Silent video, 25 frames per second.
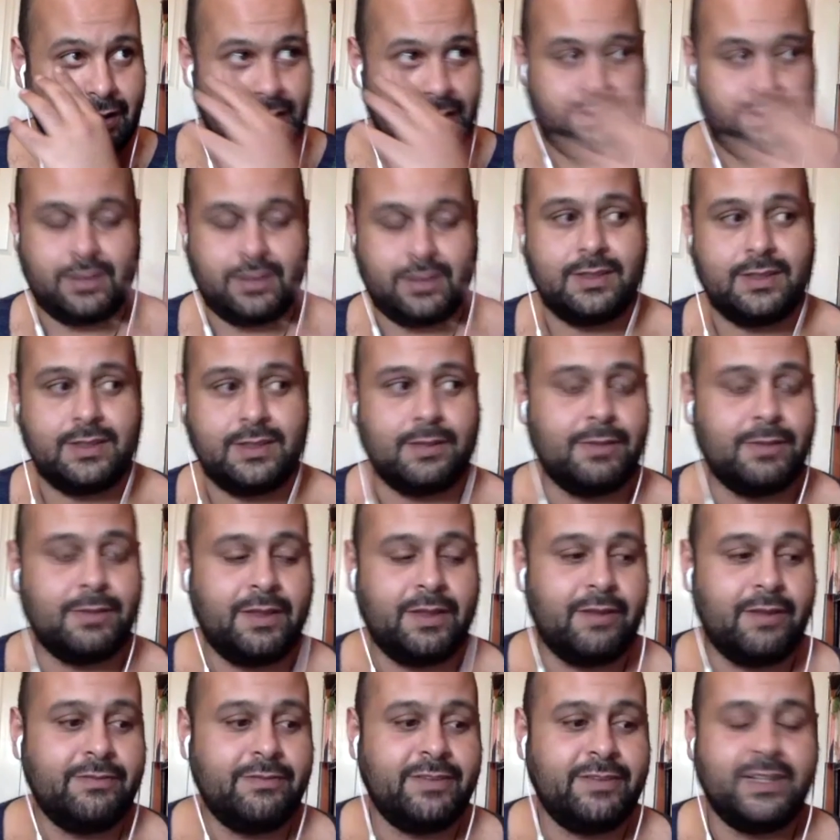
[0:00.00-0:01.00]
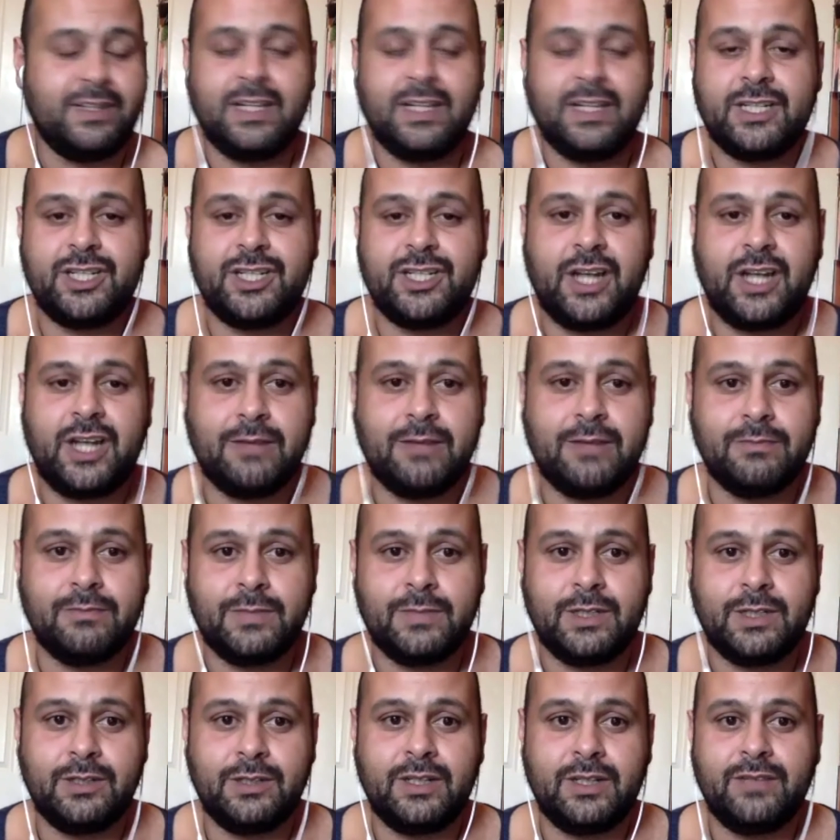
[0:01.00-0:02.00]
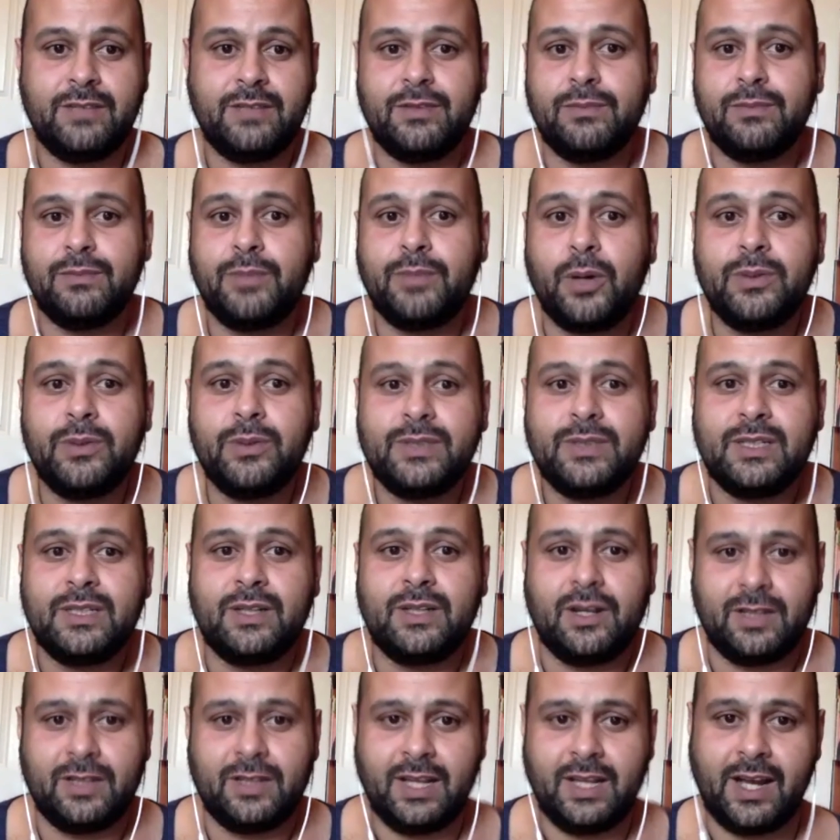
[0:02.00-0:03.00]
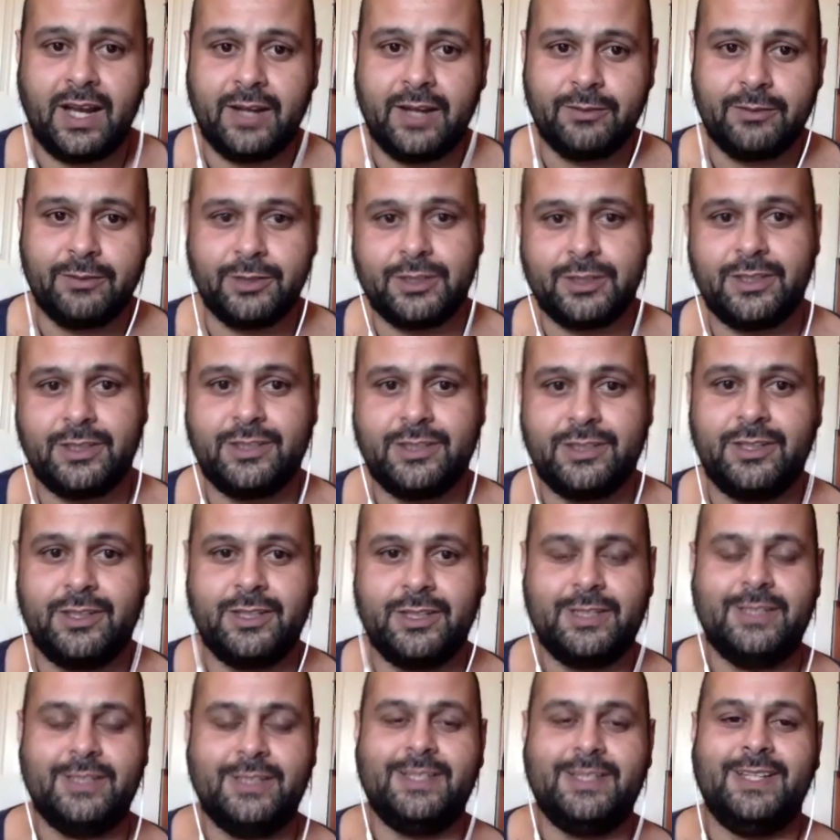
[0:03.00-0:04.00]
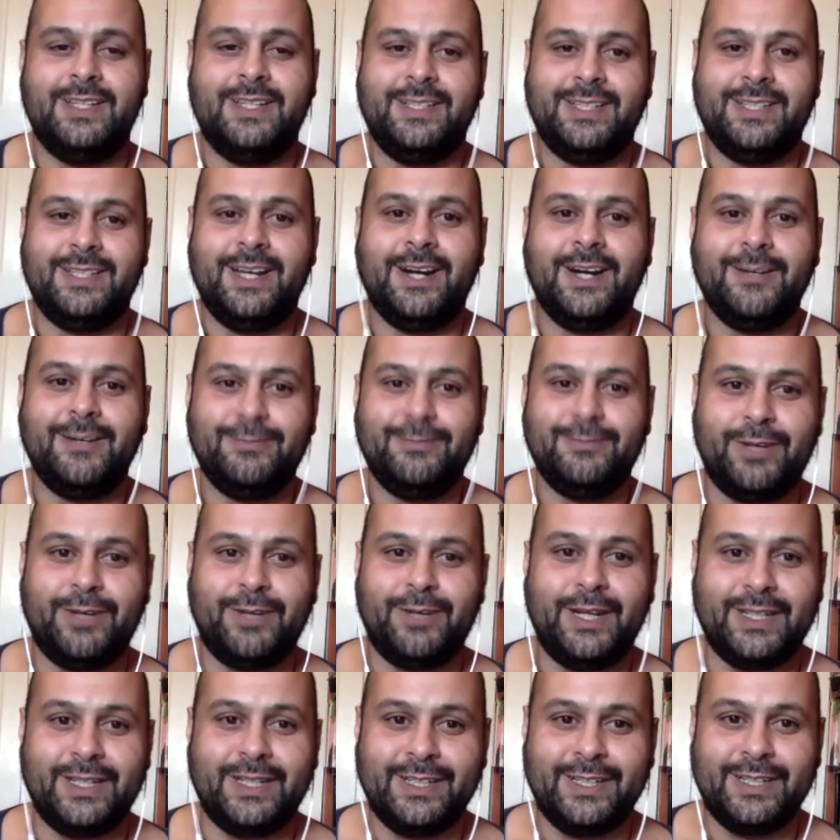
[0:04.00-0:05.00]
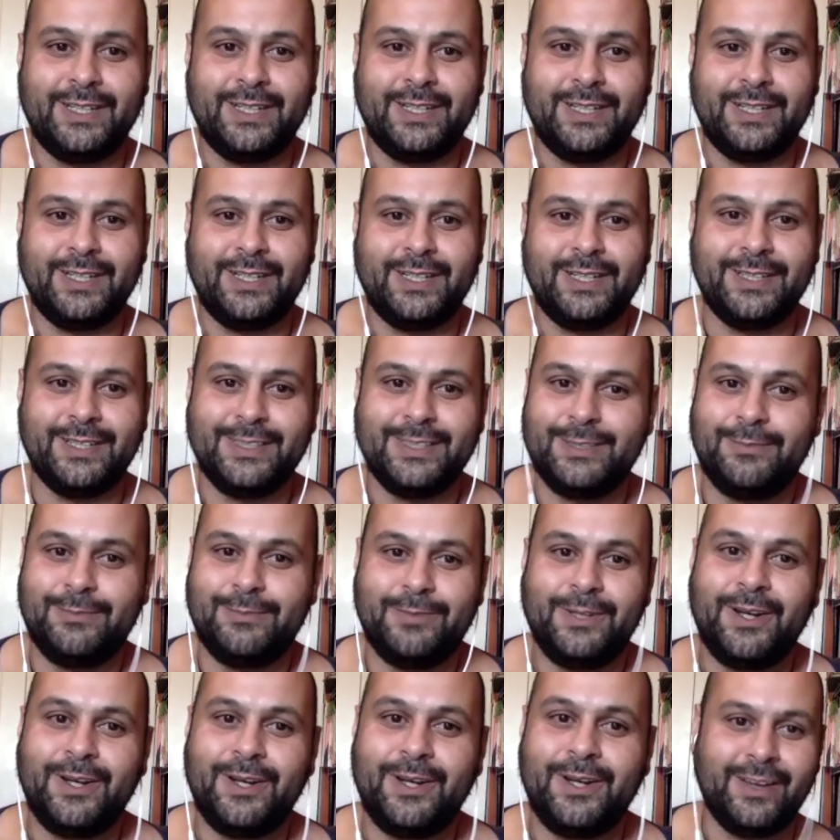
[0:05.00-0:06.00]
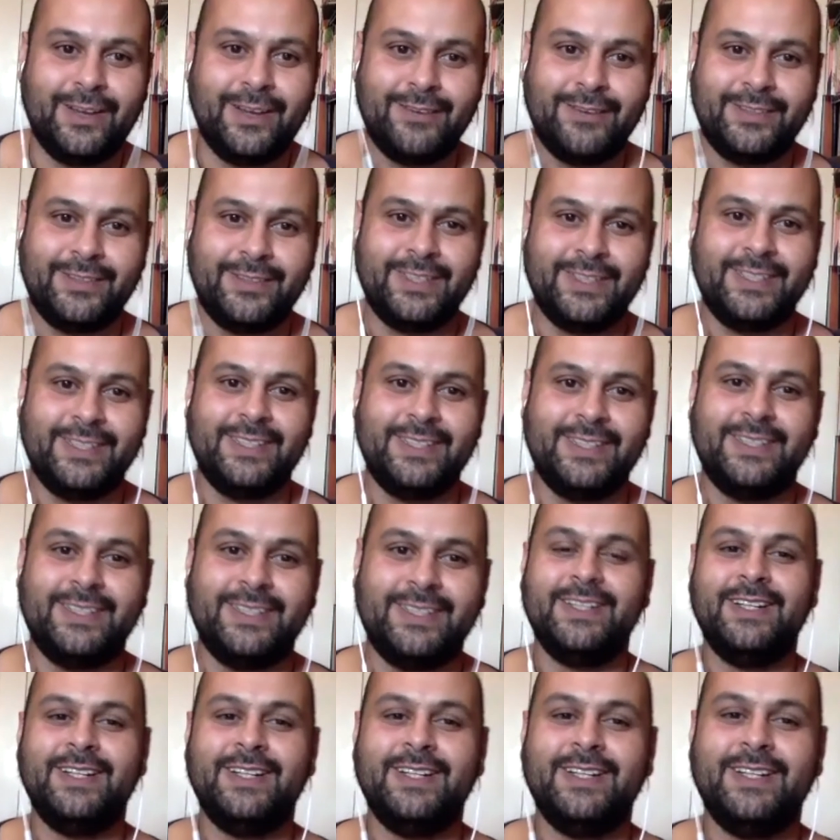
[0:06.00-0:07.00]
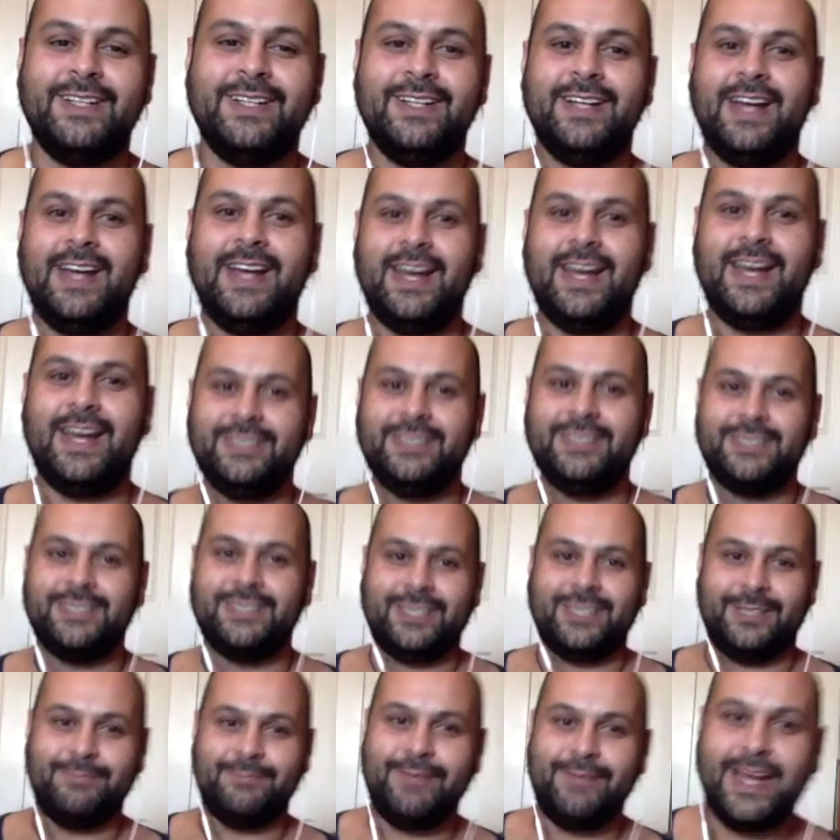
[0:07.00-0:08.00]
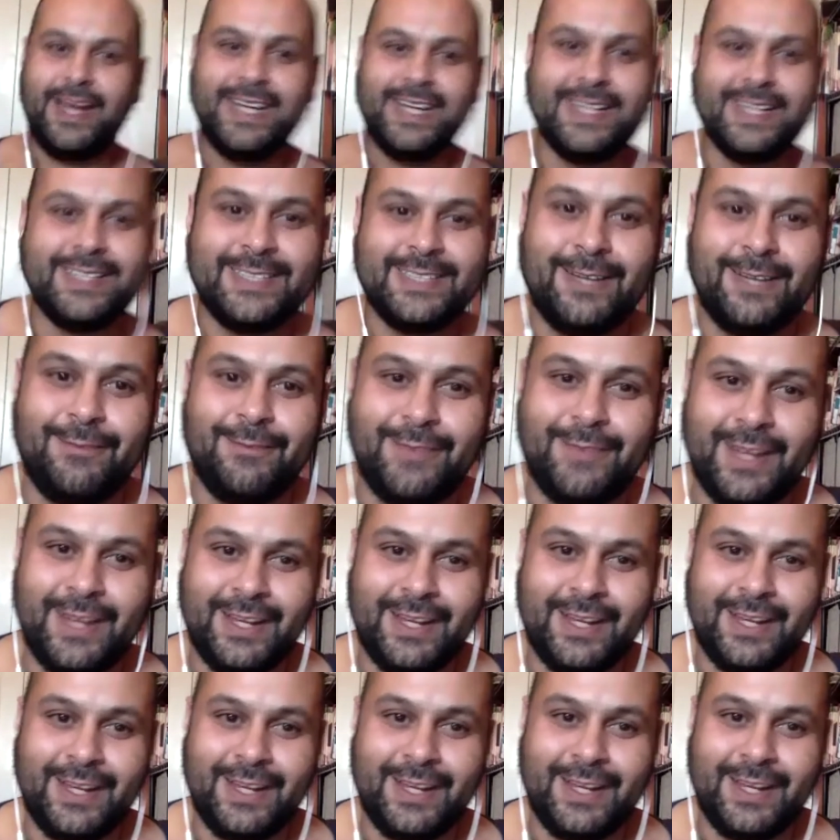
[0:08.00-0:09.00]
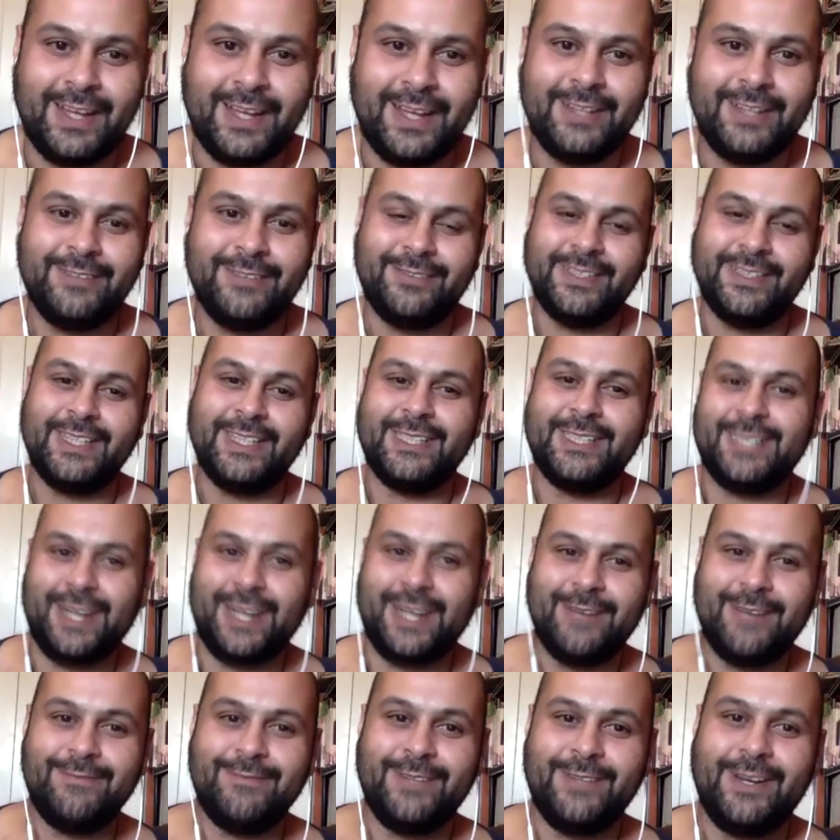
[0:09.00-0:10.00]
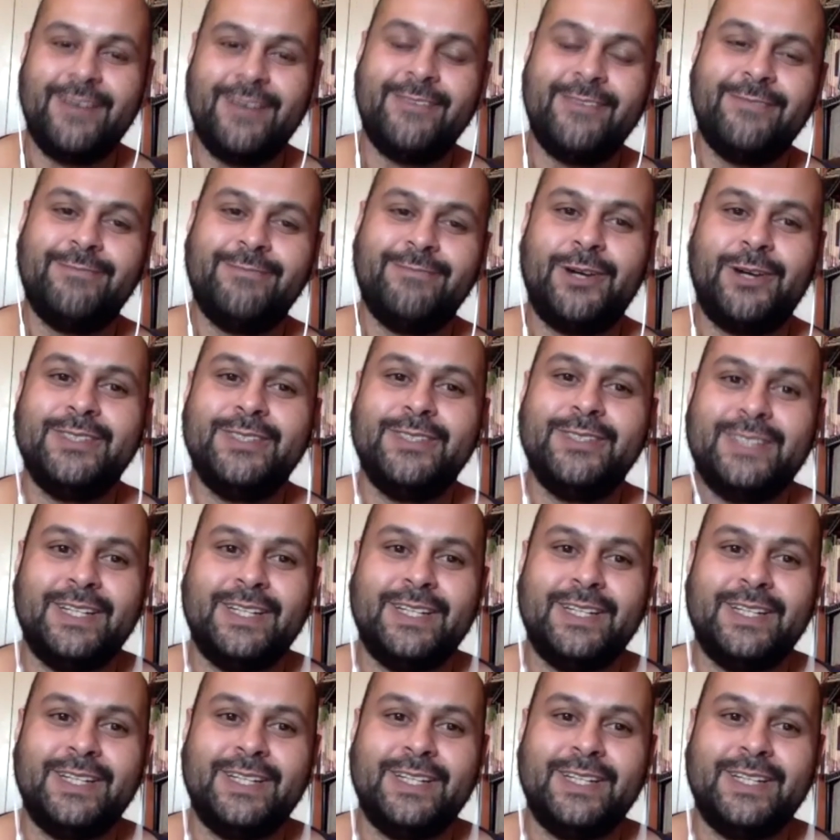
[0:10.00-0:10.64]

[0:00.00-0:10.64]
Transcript: some of them feel ashamed to even post it online, which just is heartbreaking because you put all that love and energy in making something that you feel ashamed of posting